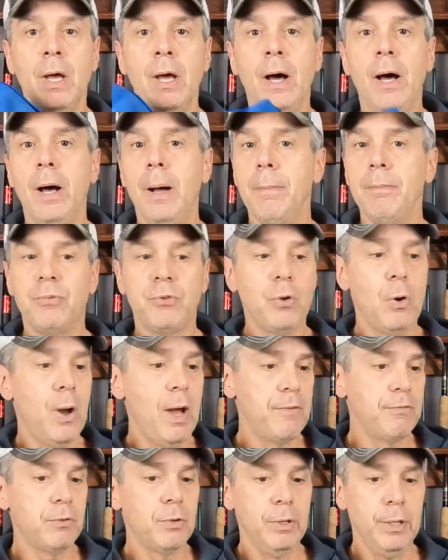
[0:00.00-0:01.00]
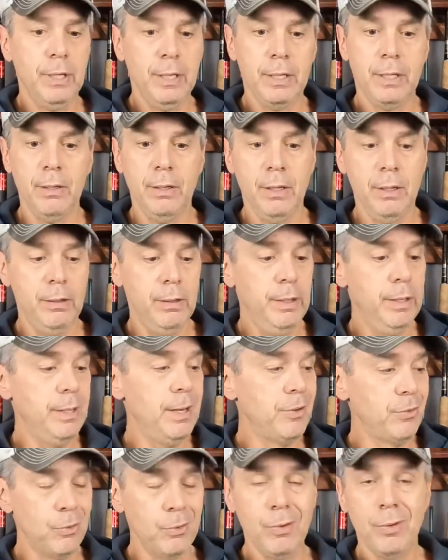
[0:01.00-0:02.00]
Um, so after he, he
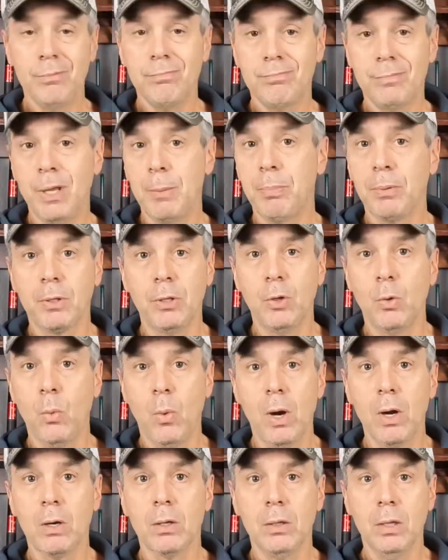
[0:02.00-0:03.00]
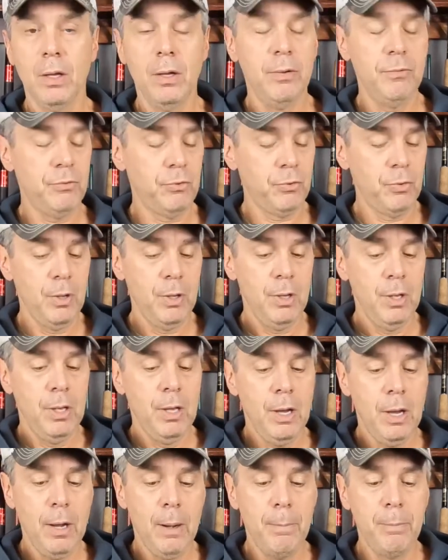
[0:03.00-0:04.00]
doesn't typically wear gloves,
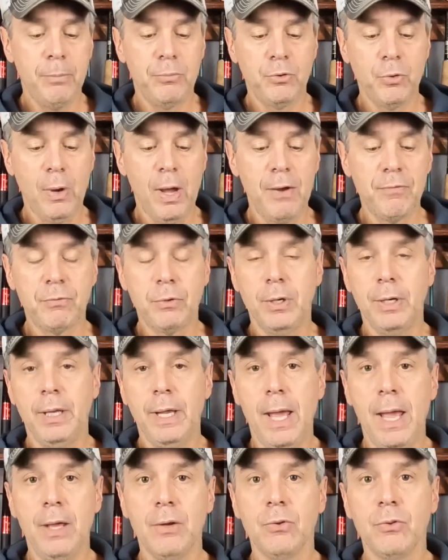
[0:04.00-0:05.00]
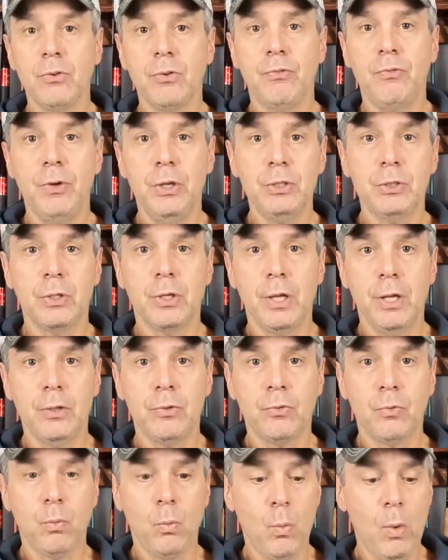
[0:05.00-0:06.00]
um, so after he handles a fish or
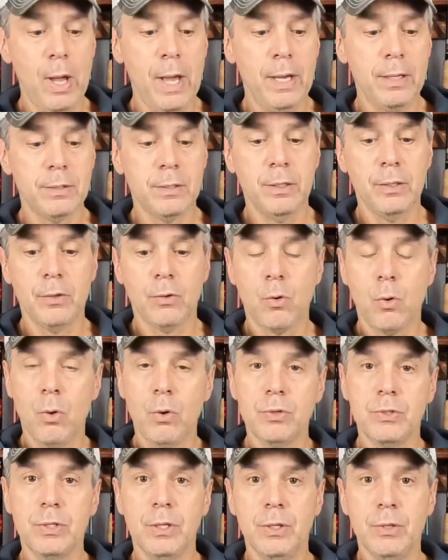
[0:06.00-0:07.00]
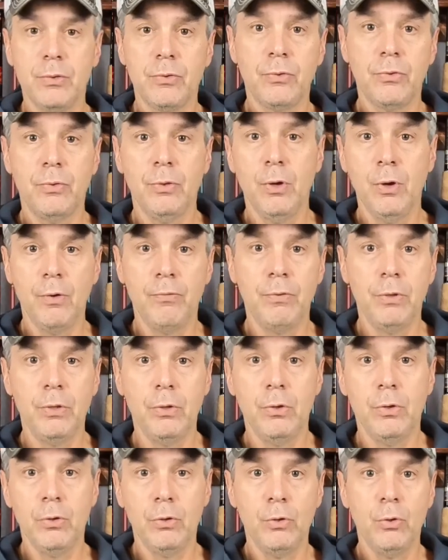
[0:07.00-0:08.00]
gets wet, and of course he's, you know, if you,
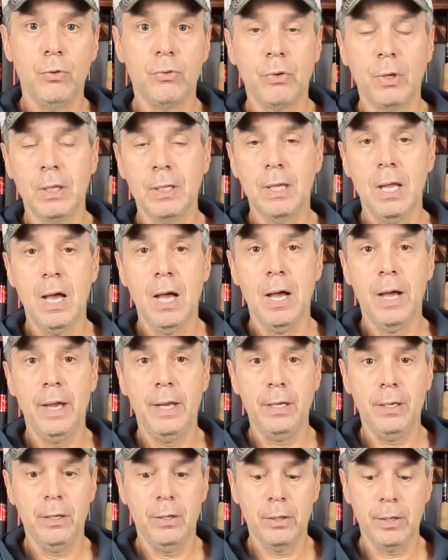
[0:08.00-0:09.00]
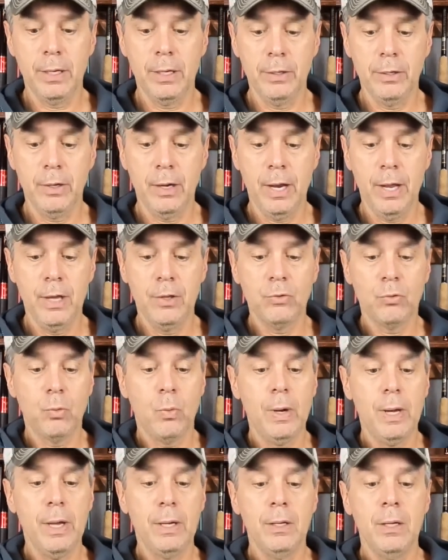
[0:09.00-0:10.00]
you're using line, you're getting your hands
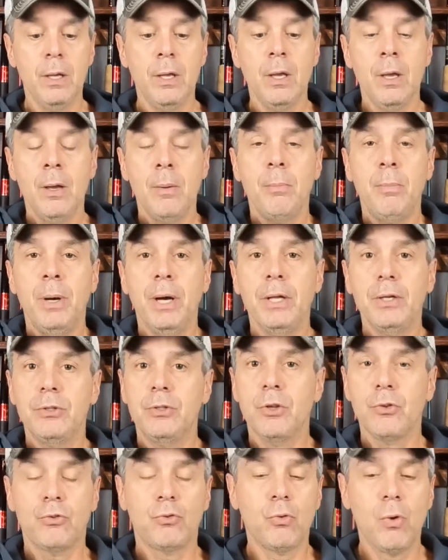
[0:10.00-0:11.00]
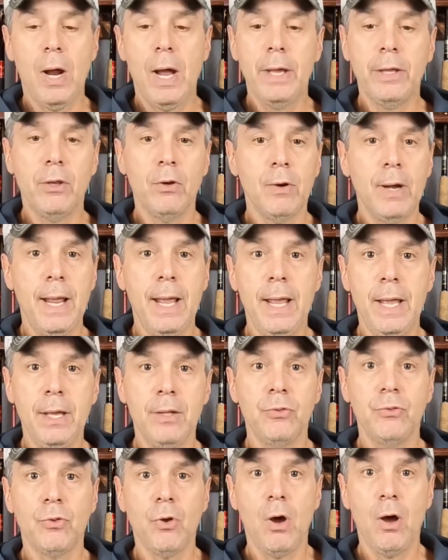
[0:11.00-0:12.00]
wet, but just drying your
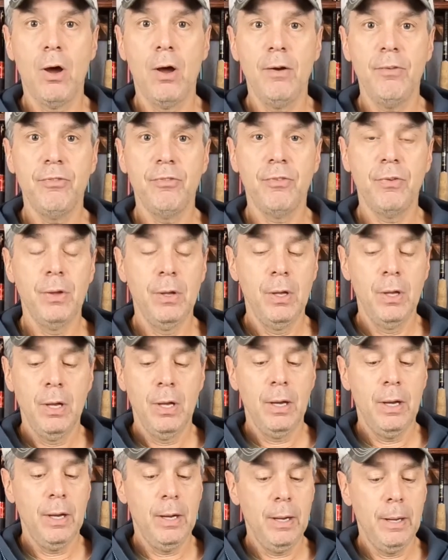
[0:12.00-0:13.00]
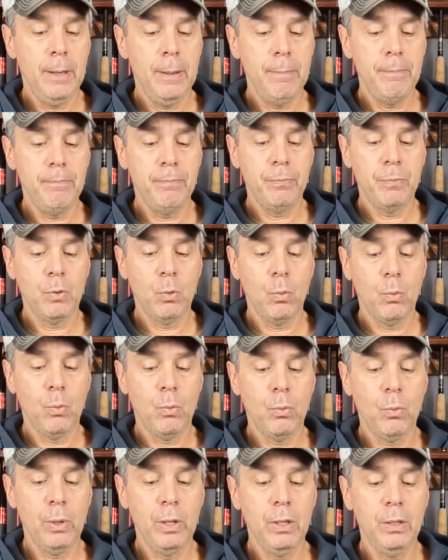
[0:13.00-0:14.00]
hands off um,
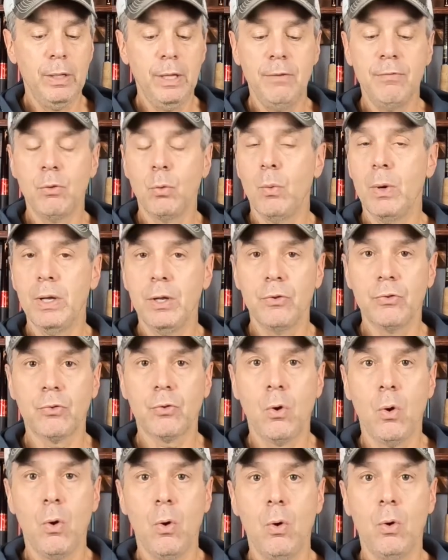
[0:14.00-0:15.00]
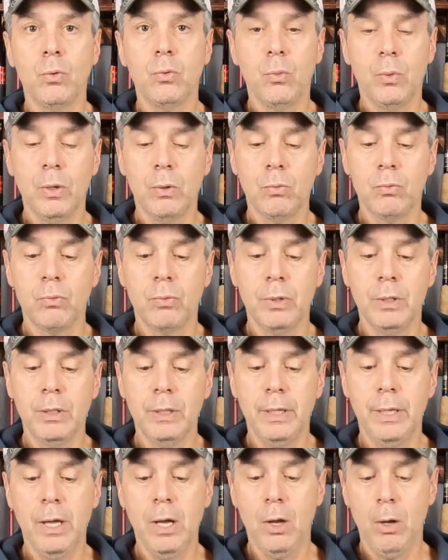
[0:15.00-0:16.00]
will, even when it's cold, will
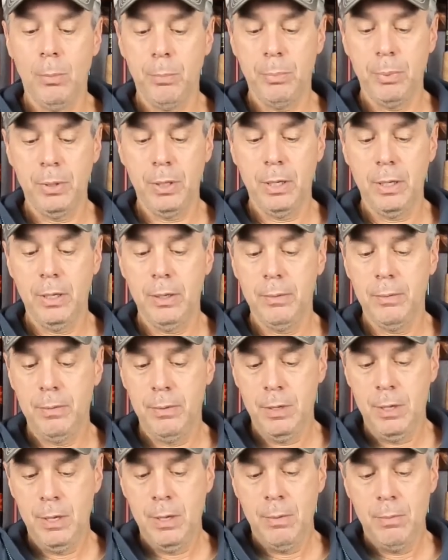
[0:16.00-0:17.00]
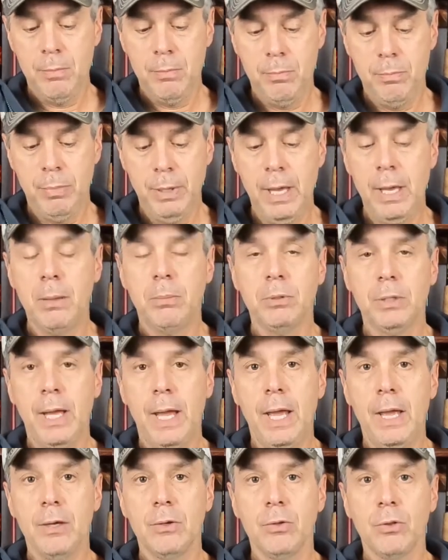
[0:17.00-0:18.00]
really help uh, be able to
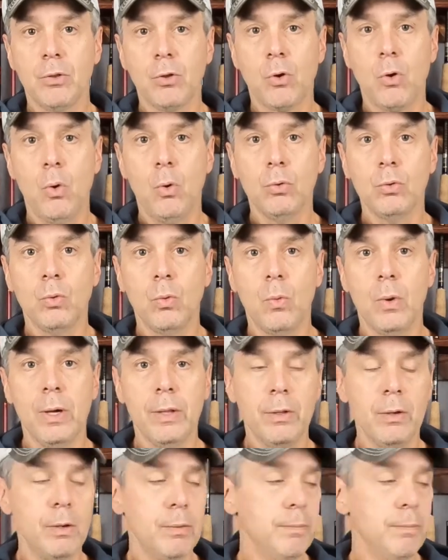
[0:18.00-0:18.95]
handle the colder weather.